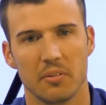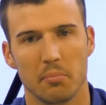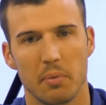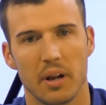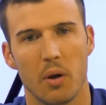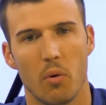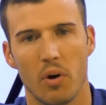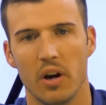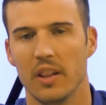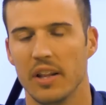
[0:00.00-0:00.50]
but
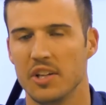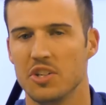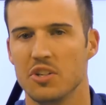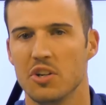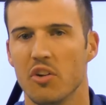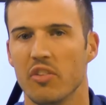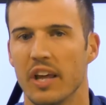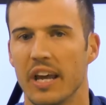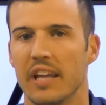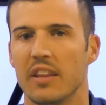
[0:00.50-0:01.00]
I want to let you
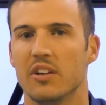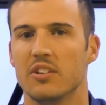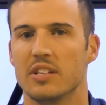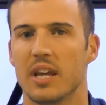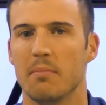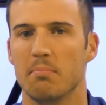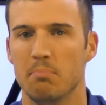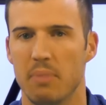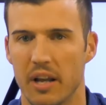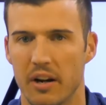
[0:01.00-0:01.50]
know that, hey, there's
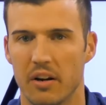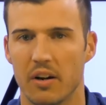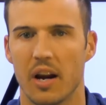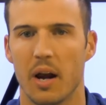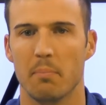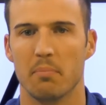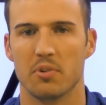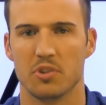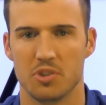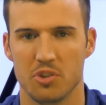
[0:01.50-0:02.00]
a better
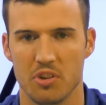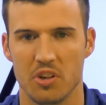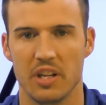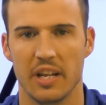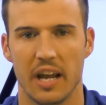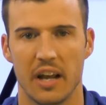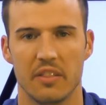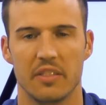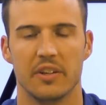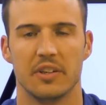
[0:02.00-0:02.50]

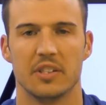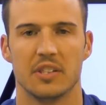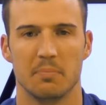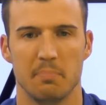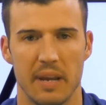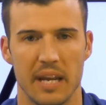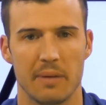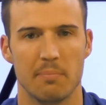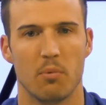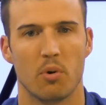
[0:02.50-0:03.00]
opportunity out there to
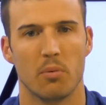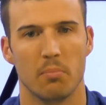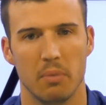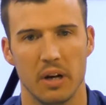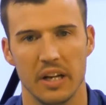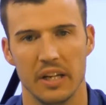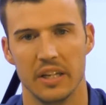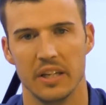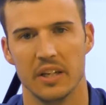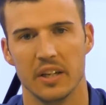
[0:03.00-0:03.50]
make more
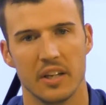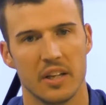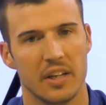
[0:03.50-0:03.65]
money.